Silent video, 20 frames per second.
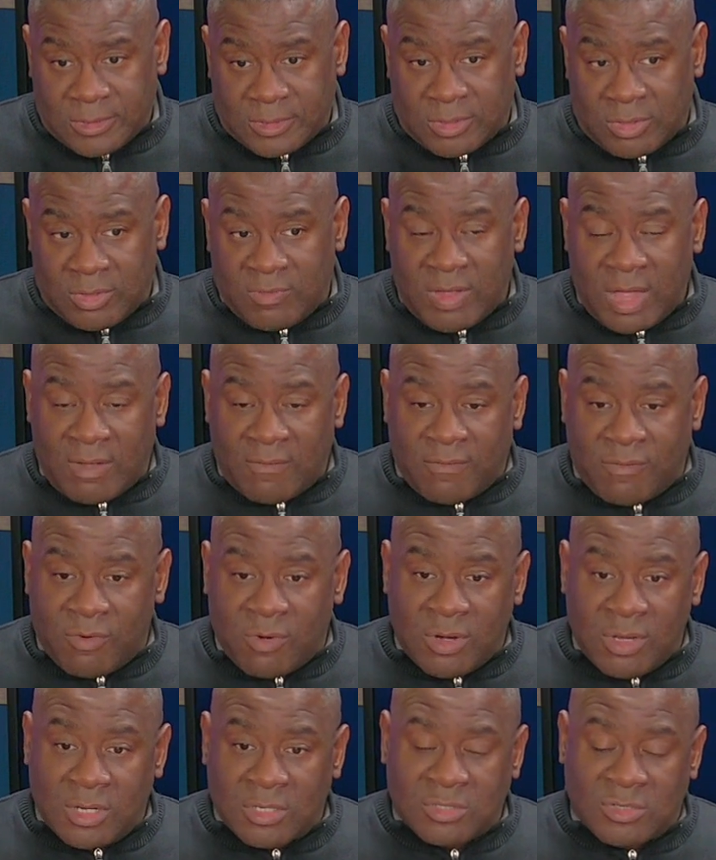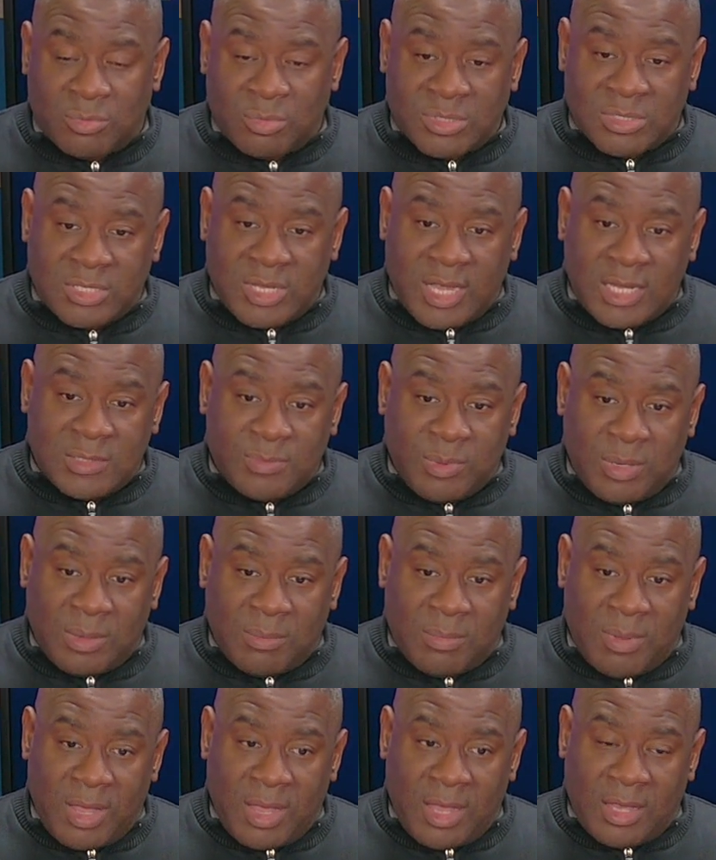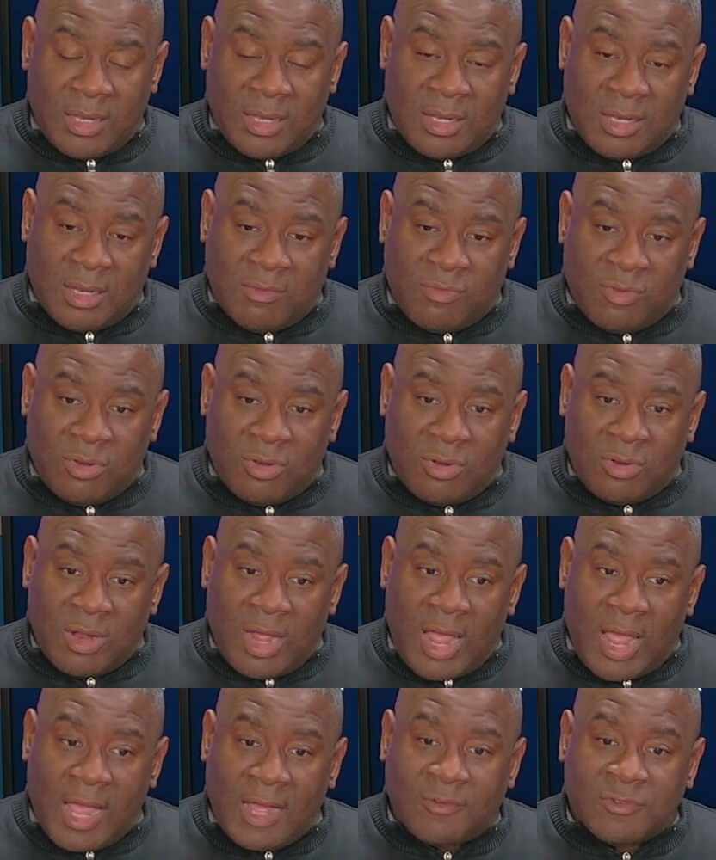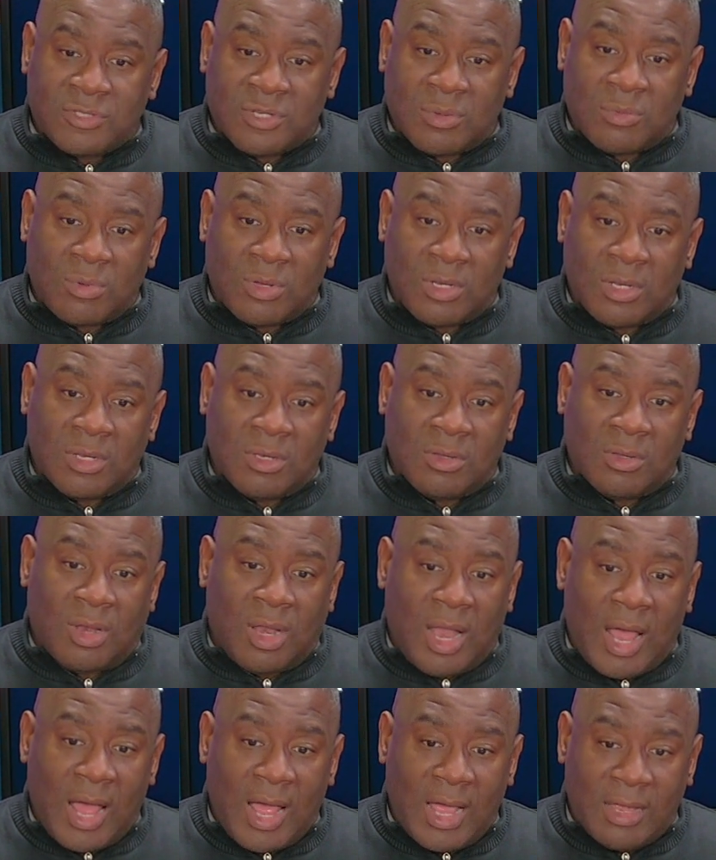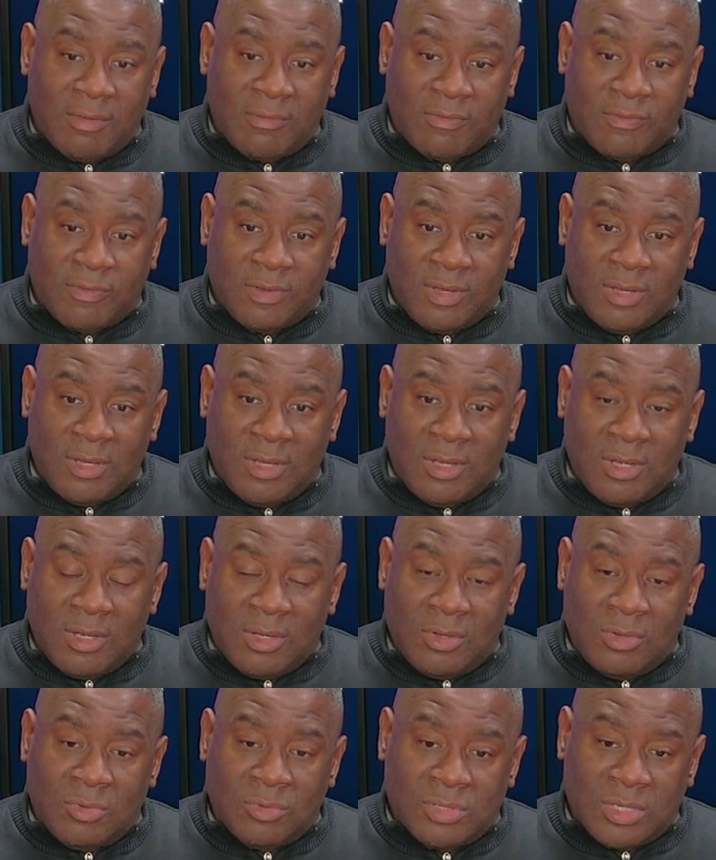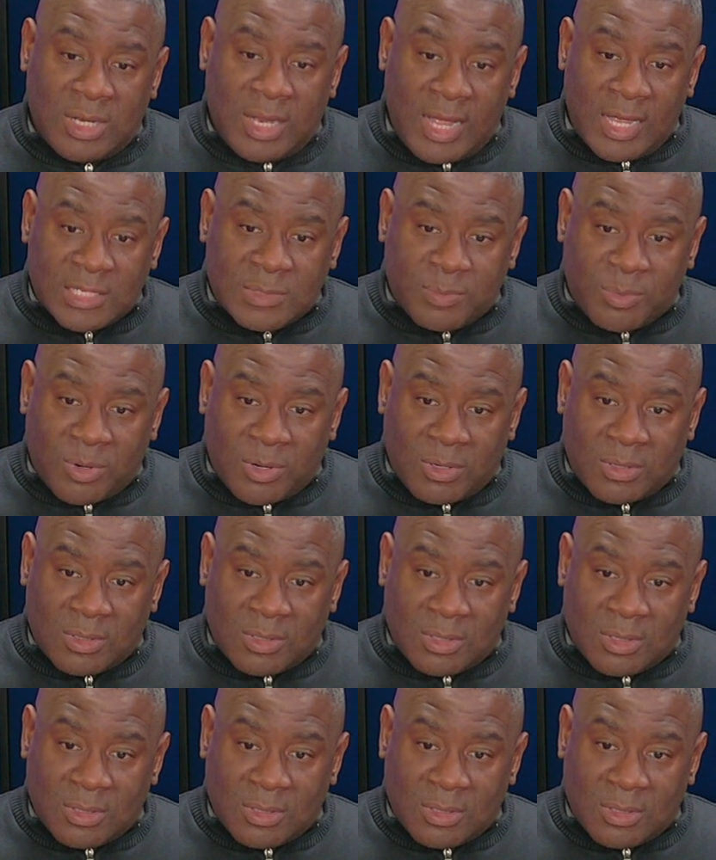So you've got 4 years of mistakes being made, and if you don't have someone in your life who's an expert